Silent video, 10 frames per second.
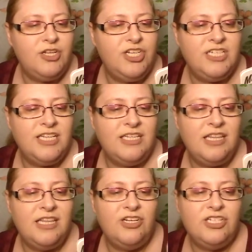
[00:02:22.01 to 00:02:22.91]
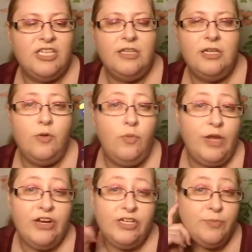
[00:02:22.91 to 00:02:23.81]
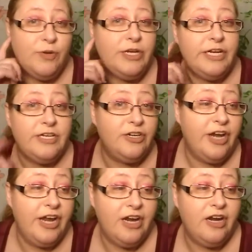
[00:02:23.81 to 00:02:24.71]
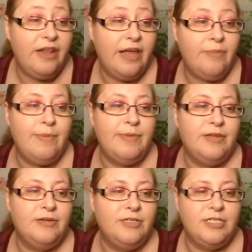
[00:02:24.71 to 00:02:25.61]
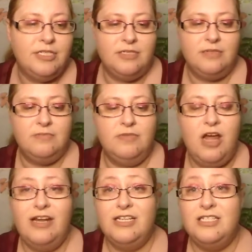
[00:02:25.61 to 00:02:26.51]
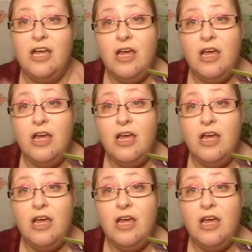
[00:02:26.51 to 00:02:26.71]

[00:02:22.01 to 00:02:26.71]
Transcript: she says that they're just a little weird to put in her ear like maybe they're just not as